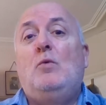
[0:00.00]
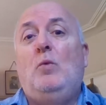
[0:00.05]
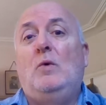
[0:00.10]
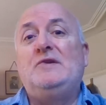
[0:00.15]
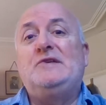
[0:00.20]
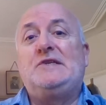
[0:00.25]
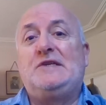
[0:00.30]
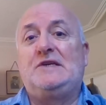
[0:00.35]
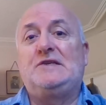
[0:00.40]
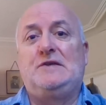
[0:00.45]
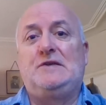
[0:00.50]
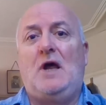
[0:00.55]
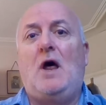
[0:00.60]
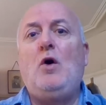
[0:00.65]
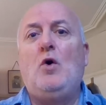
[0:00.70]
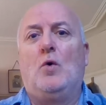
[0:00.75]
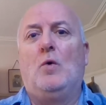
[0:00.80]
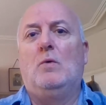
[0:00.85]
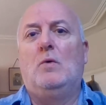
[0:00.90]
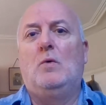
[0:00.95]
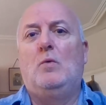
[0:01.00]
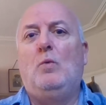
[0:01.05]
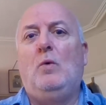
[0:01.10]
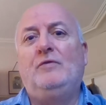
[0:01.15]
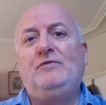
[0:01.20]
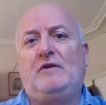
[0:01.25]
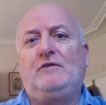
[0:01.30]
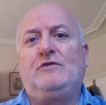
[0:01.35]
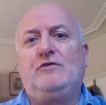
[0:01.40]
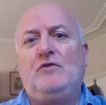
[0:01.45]
One says no,
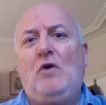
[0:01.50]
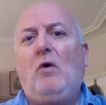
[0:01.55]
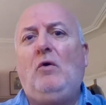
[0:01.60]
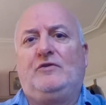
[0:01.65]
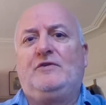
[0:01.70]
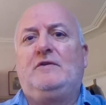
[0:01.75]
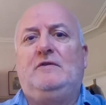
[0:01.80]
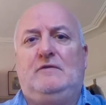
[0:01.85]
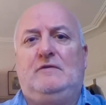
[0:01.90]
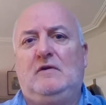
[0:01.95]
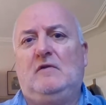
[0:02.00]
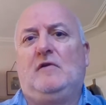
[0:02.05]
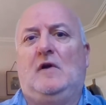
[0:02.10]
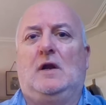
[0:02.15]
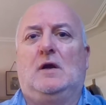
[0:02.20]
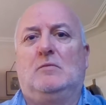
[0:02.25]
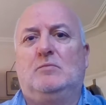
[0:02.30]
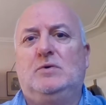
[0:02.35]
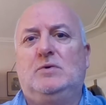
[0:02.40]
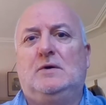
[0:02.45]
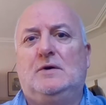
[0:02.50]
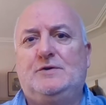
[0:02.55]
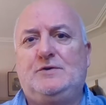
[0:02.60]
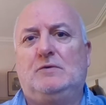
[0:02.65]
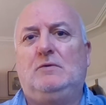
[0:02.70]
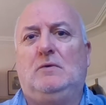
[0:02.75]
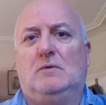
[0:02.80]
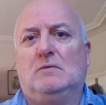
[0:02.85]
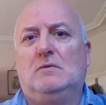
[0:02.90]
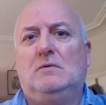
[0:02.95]
one does not develop
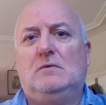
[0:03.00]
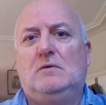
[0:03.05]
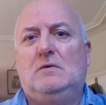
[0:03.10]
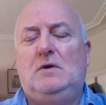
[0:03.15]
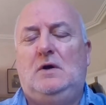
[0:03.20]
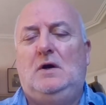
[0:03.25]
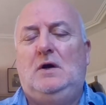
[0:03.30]
at all.